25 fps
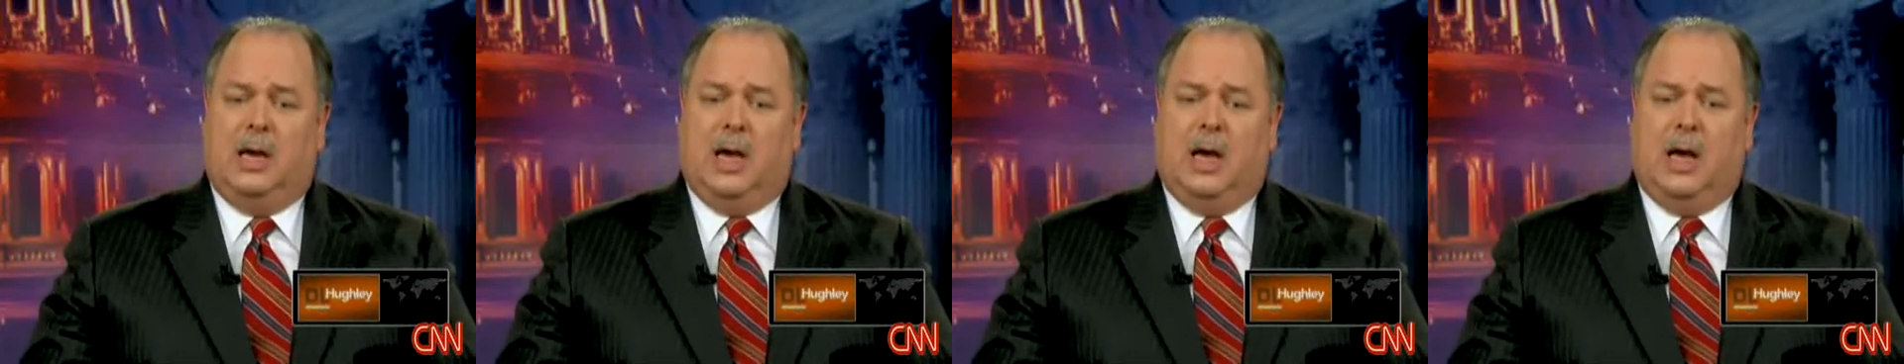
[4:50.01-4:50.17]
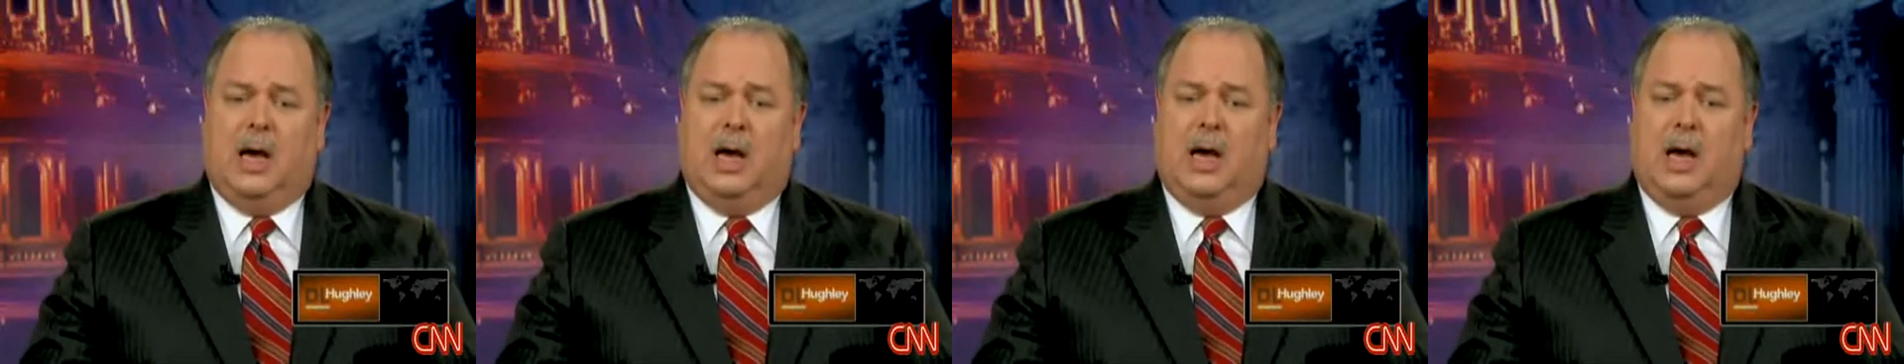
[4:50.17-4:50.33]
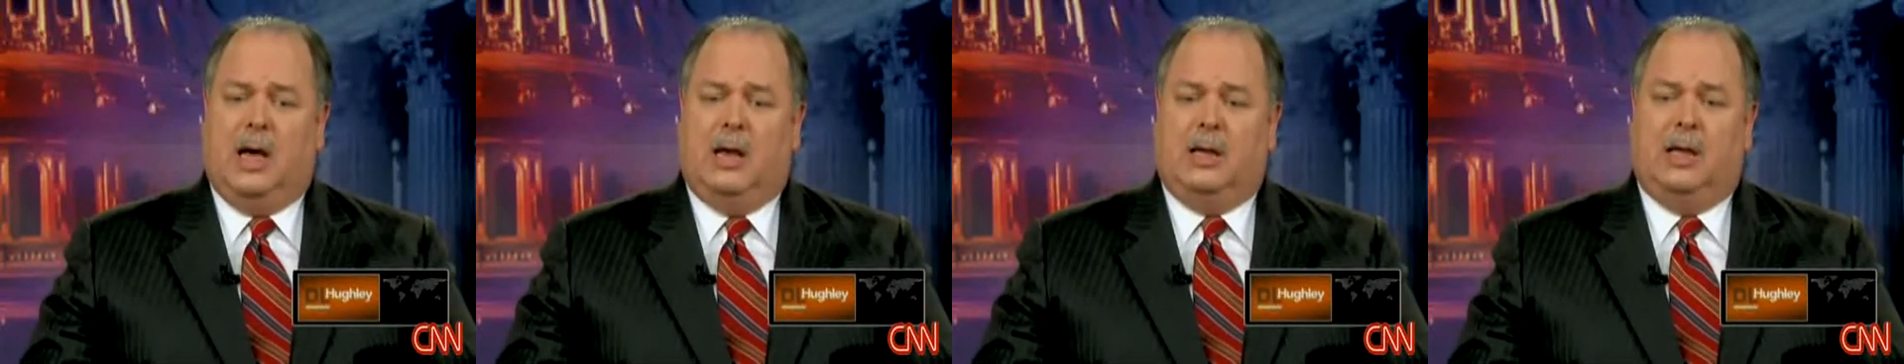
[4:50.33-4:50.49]

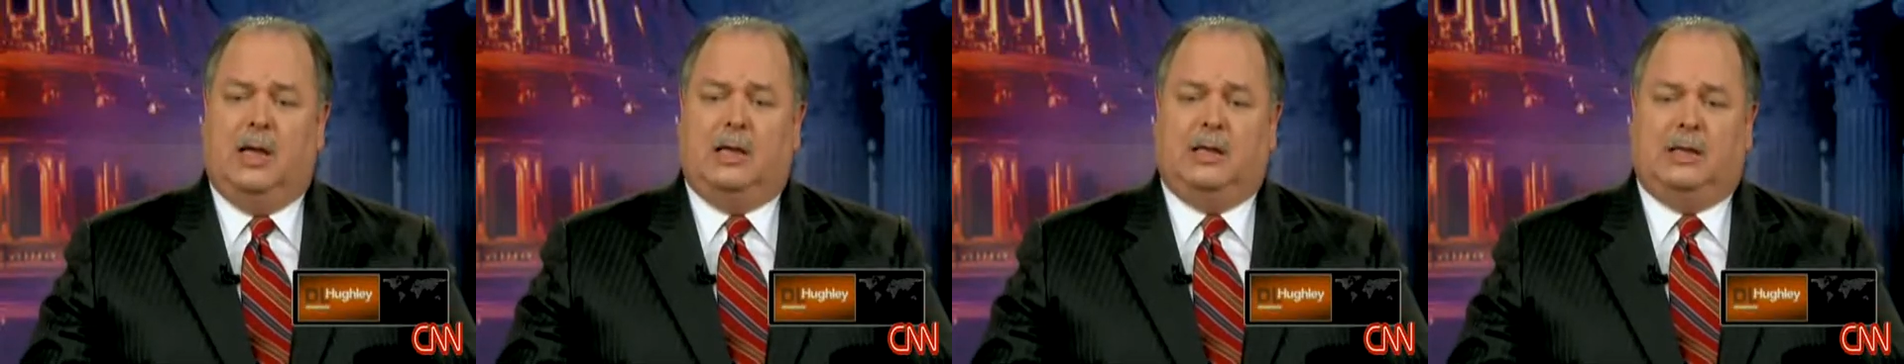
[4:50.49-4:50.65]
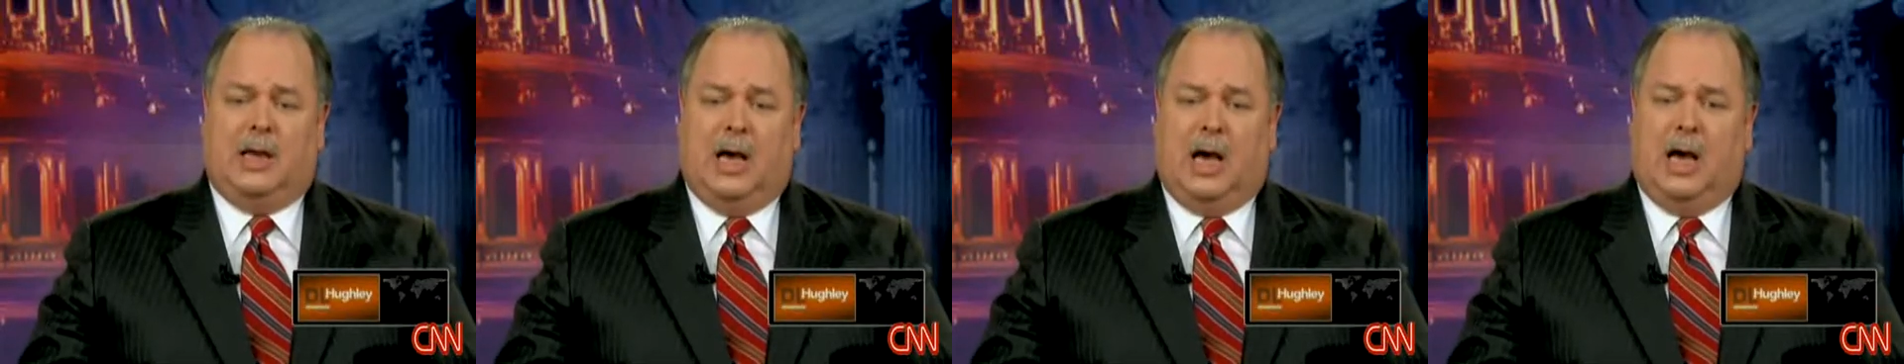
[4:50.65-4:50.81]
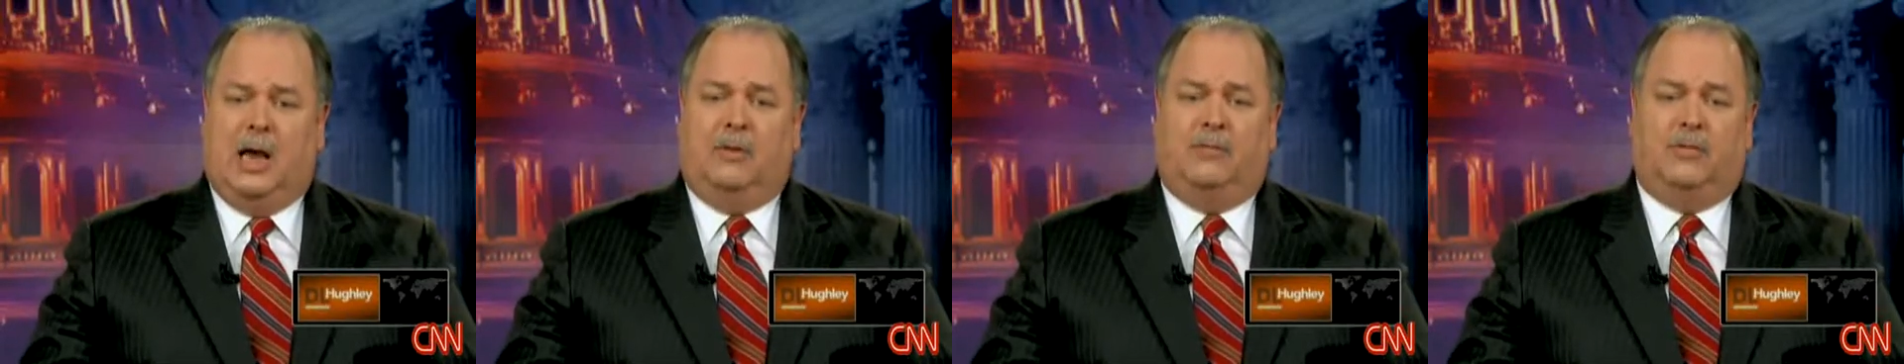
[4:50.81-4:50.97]

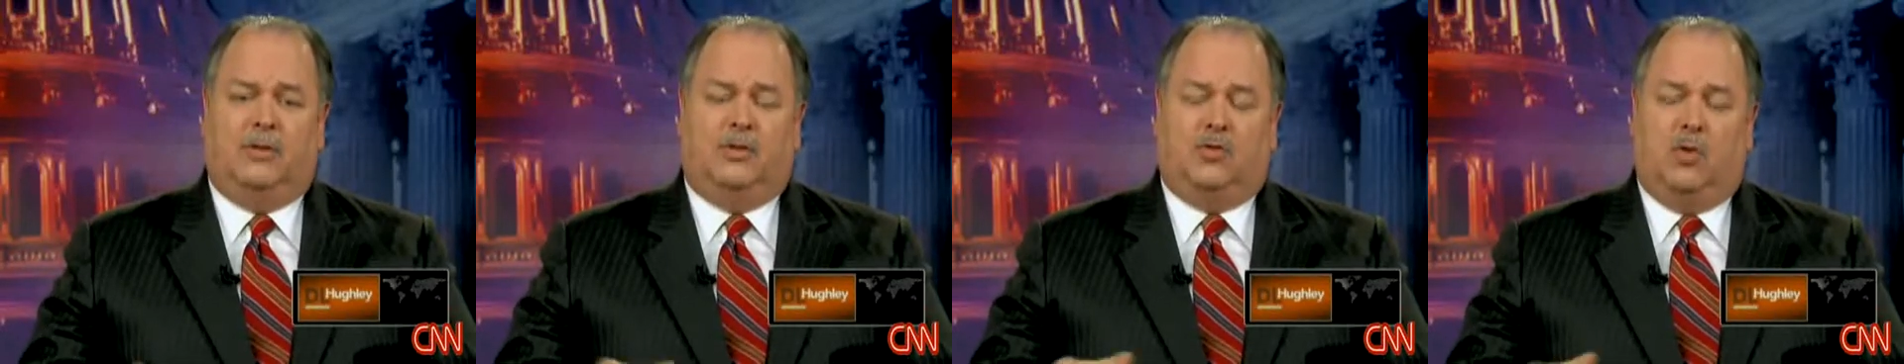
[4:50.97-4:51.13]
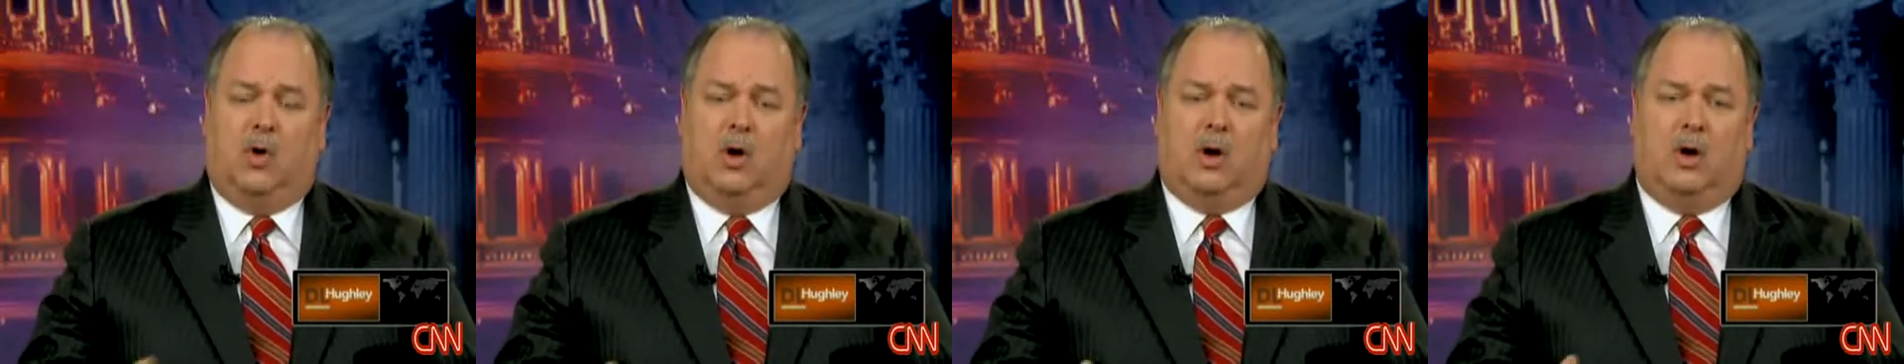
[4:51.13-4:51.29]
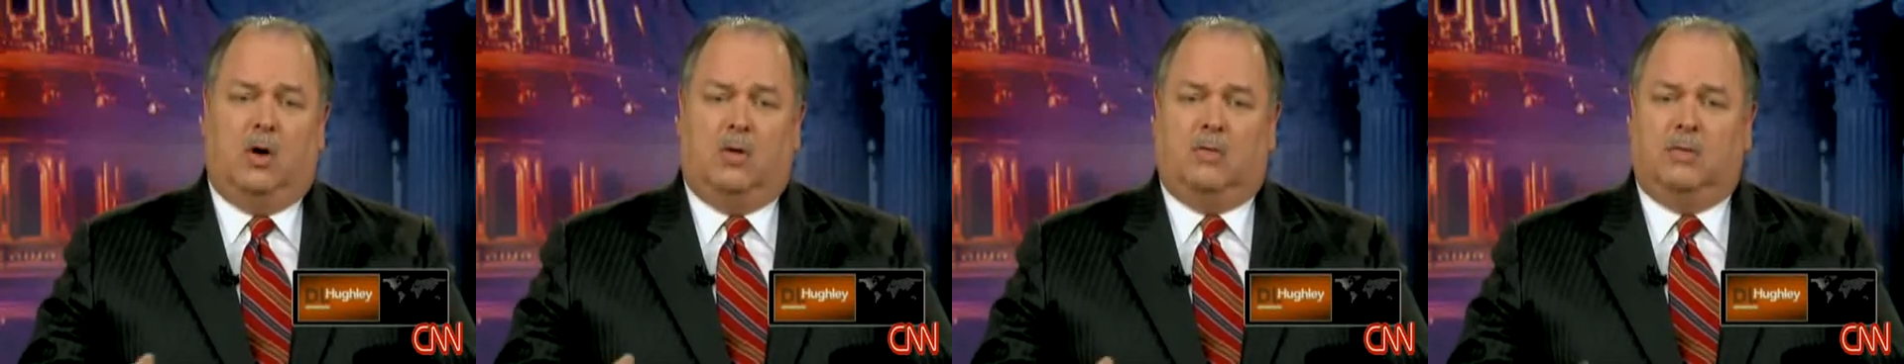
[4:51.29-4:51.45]
died of a
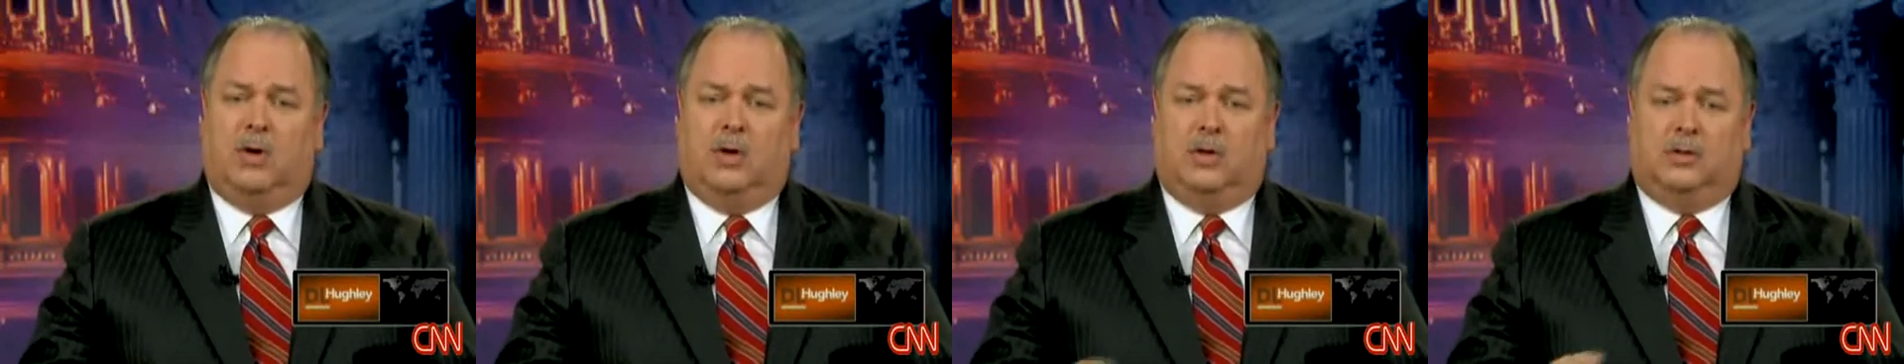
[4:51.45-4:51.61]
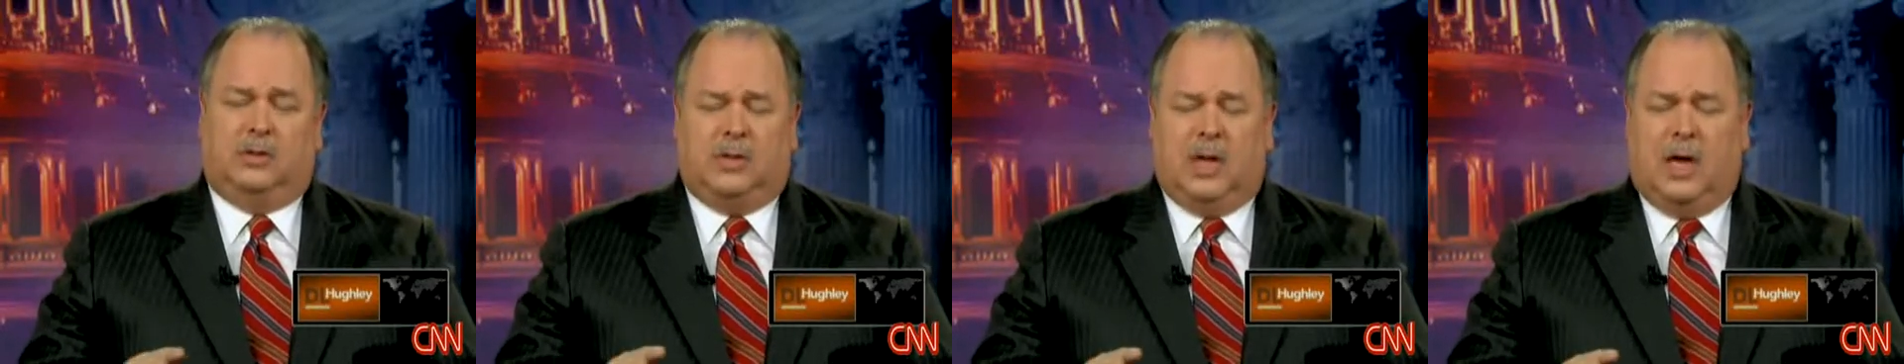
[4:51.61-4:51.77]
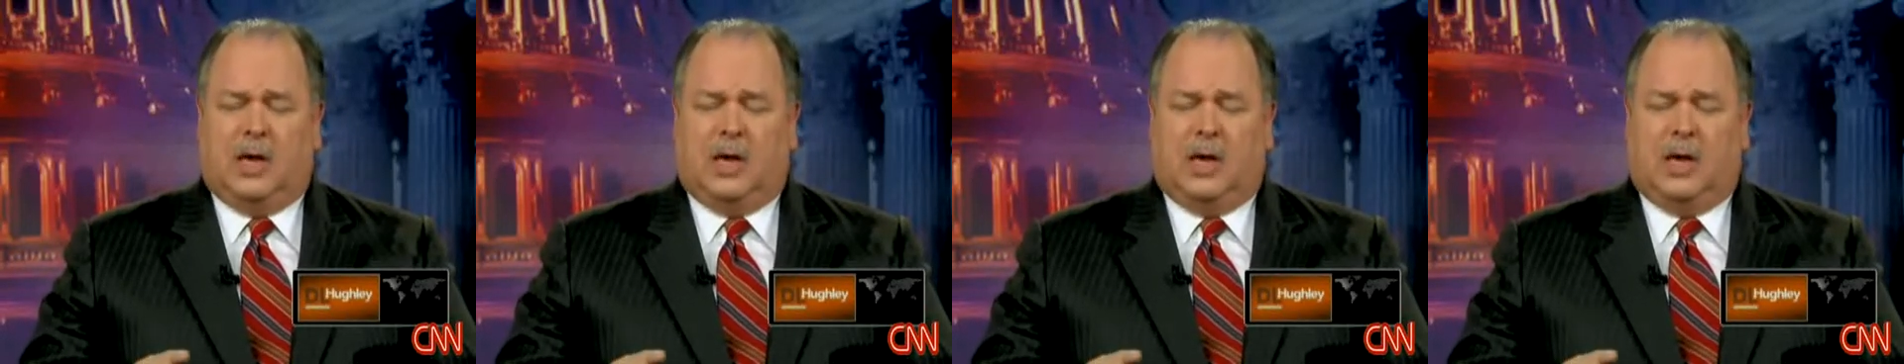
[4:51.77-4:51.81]
drug overdose,